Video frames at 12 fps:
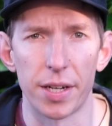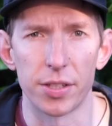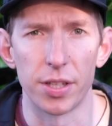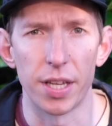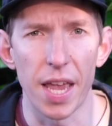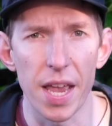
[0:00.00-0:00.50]
to
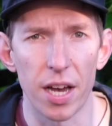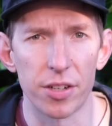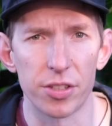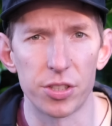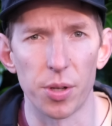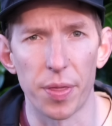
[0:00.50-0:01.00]
the
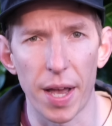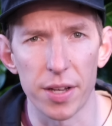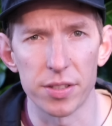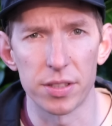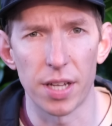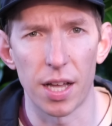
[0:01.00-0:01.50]
$800 to
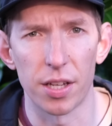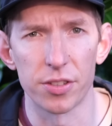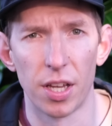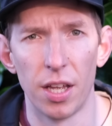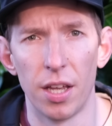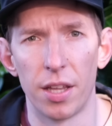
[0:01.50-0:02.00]
$1,000
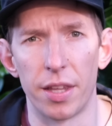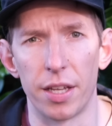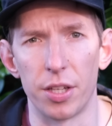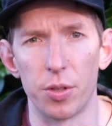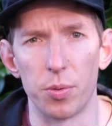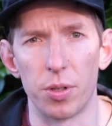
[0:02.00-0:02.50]

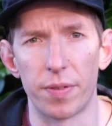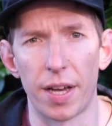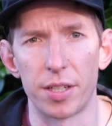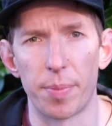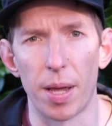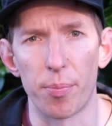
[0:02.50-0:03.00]
that you would have
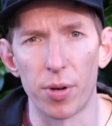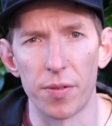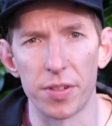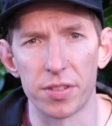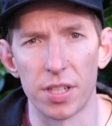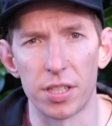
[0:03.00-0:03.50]
had to pay
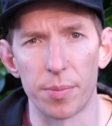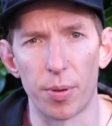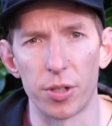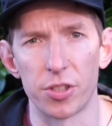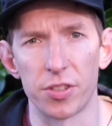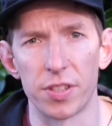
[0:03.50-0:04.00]
previously to
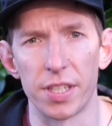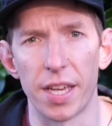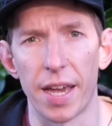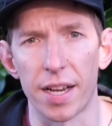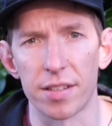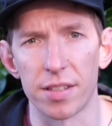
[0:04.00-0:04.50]
purchase the
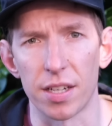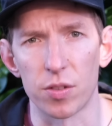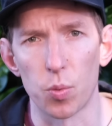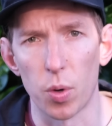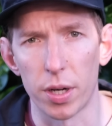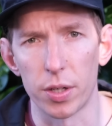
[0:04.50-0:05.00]

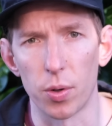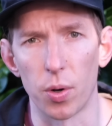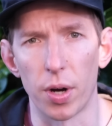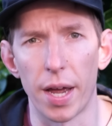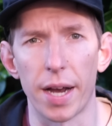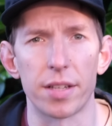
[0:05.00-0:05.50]
XX1
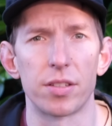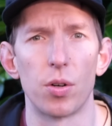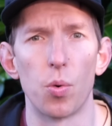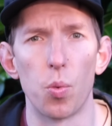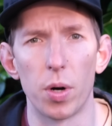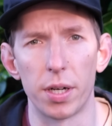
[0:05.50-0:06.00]
or
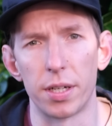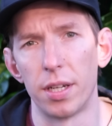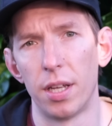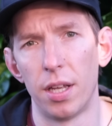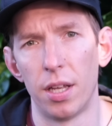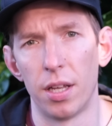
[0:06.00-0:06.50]
XO1
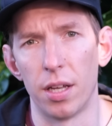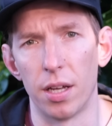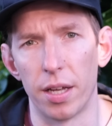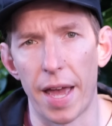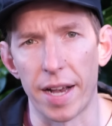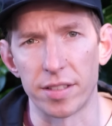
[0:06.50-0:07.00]

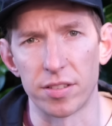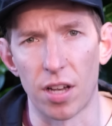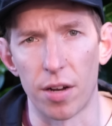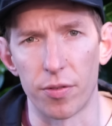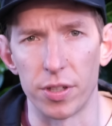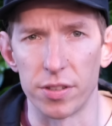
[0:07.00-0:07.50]
AXS
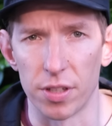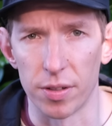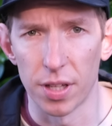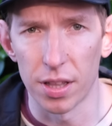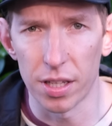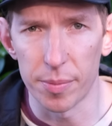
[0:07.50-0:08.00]
offering. So
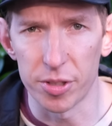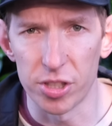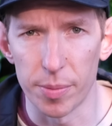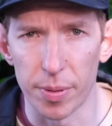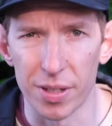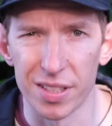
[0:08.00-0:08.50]
a little bit
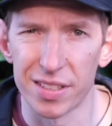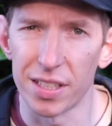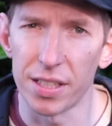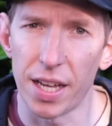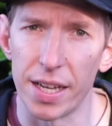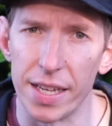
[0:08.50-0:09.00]
cheaper, still
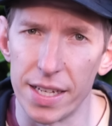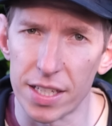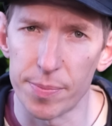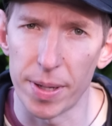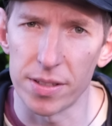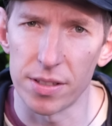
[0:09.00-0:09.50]
not
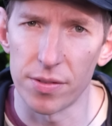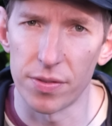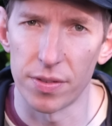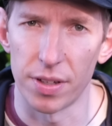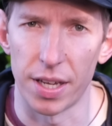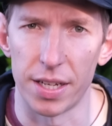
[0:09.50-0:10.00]
inexpensive,
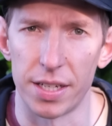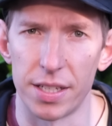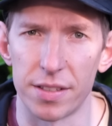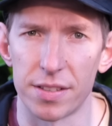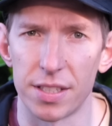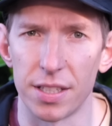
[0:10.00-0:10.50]
and it
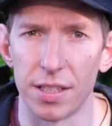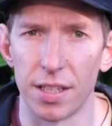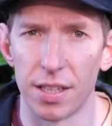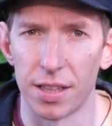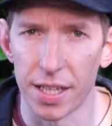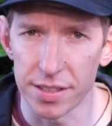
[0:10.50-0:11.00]
is still
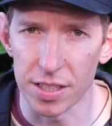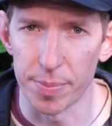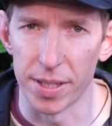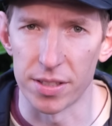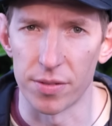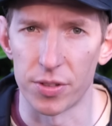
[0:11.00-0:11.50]
less
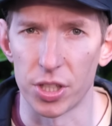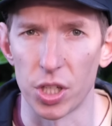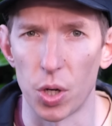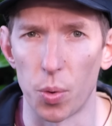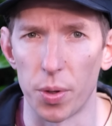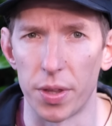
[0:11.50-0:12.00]
expensive to
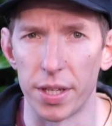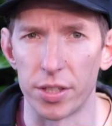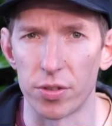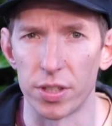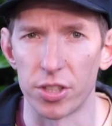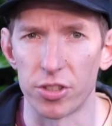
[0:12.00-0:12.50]
go with the
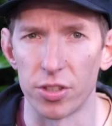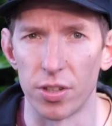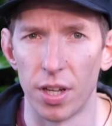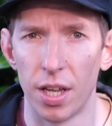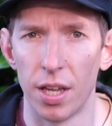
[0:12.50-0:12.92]
traditional